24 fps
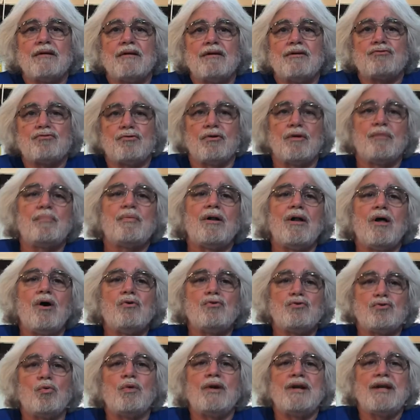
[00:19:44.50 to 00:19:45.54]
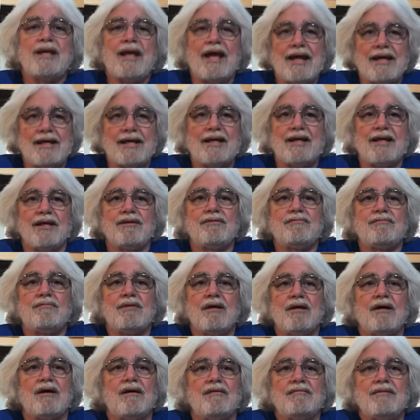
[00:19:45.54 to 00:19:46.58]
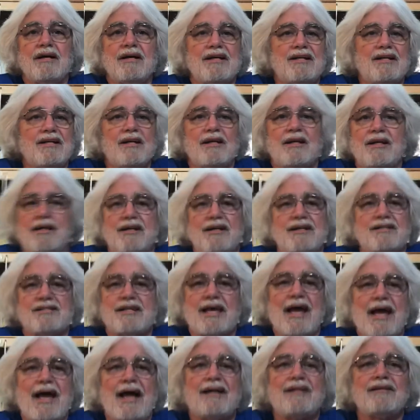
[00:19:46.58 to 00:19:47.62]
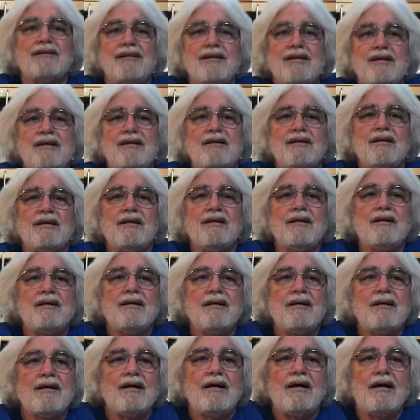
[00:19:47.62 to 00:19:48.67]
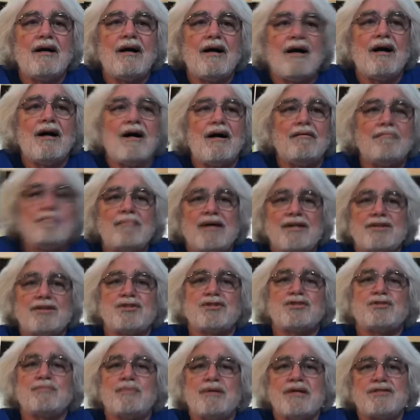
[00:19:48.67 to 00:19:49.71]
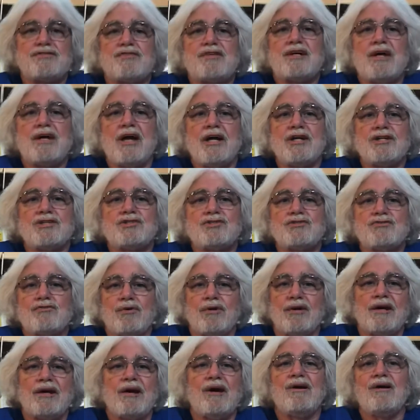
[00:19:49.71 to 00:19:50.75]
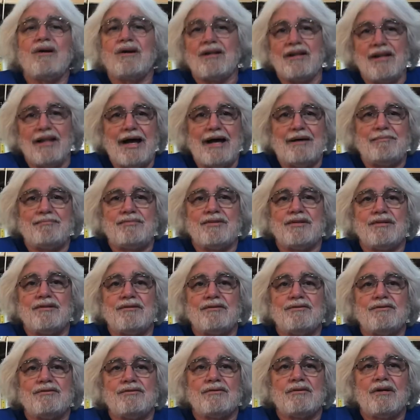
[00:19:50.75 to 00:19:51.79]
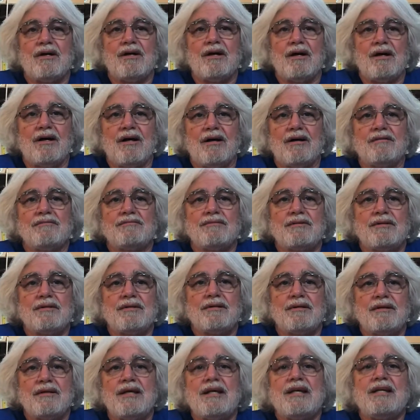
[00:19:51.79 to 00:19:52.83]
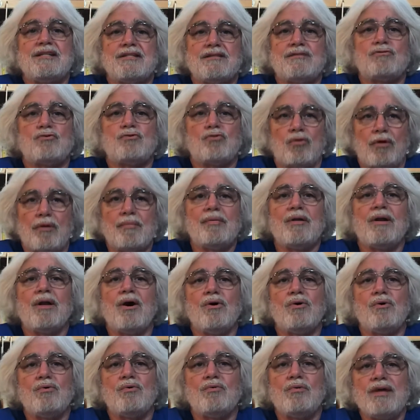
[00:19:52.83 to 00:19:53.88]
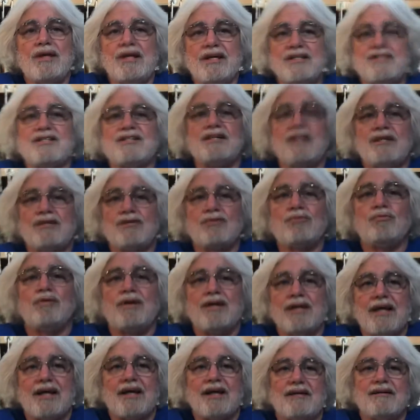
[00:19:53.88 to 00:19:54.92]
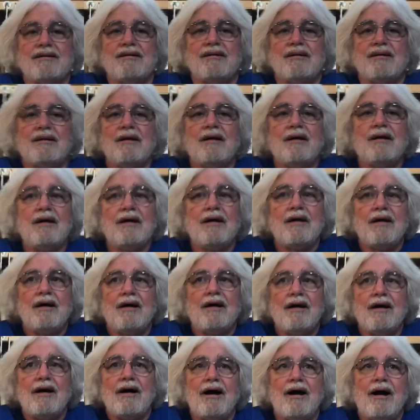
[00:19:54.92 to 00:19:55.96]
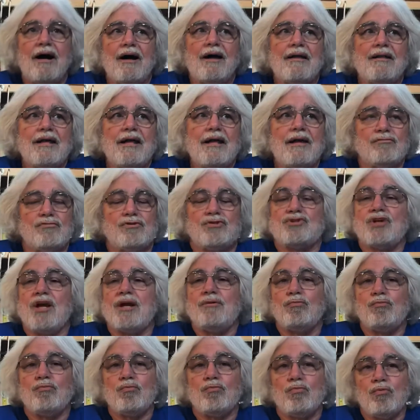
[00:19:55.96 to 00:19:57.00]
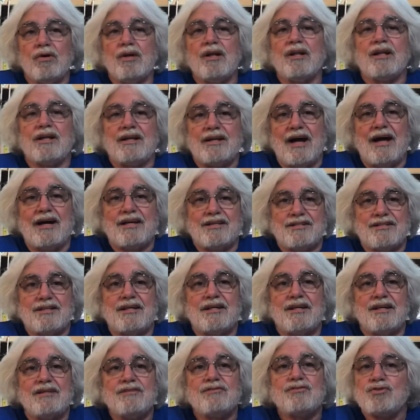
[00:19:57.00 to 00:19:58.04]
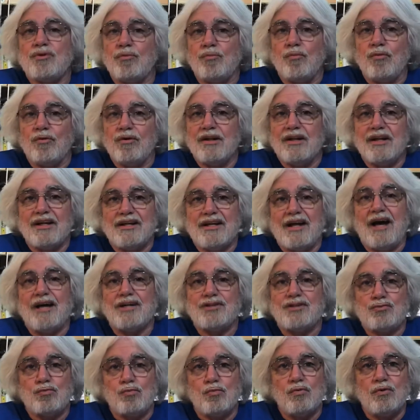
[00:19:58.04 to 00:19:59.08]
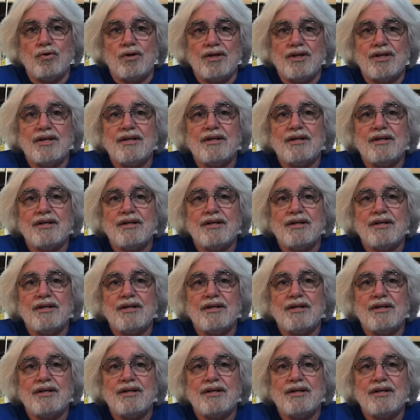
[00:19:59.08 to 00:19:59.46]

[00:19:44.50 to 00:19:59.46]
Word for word: triple 028 kit. Uh, it, it, exactly uh, met the specifications for an Eric Clapton uh, triple O EC 28. Uh, it was a really nice kit, some really nice wood,